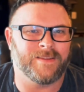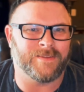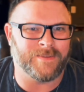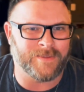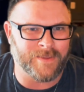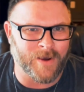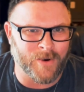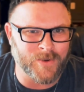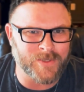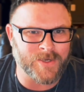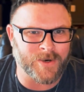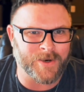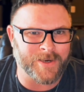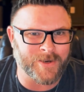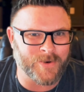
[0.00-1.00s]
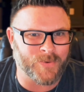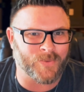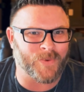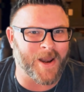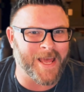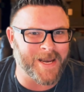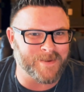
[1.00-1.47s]
Those are
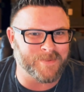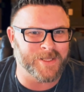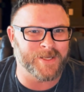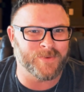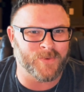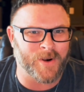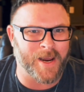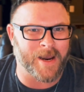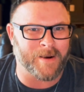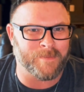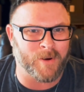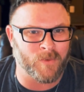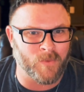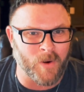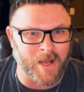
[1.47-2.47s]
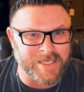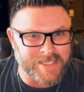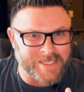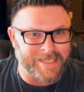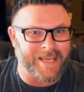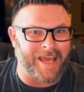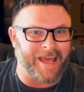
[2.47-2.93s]
incredibly rare, but once
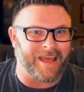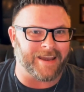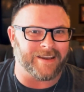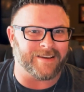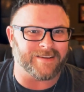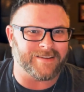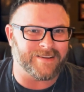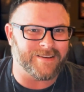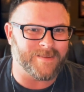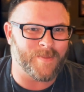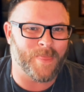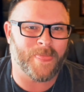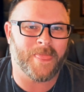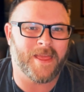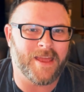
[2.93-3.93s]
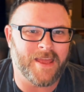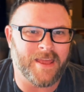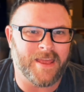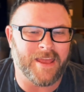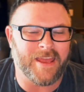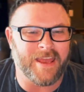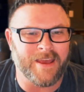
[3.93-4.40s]
again,
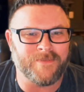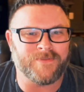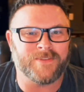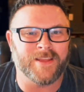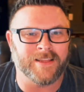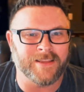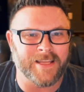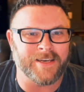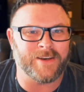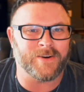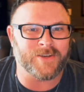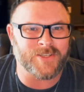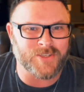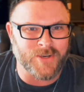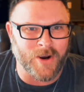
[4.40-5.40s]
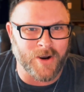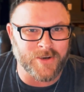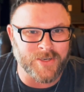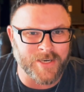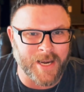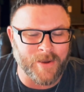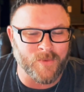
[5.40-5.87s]
if the lender is
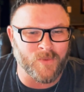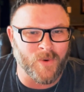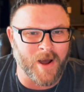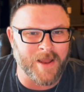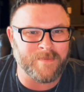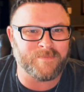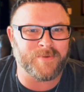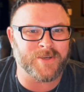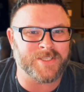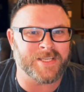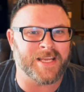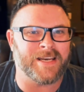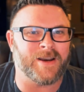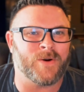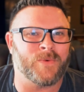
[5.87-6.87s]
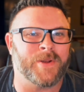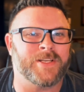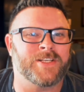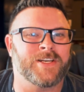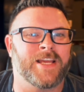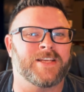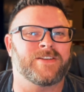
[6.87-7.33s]
charging a 1%
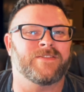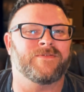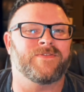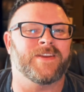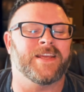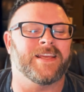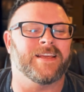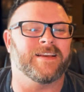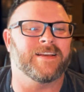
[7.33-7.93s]
origination fee,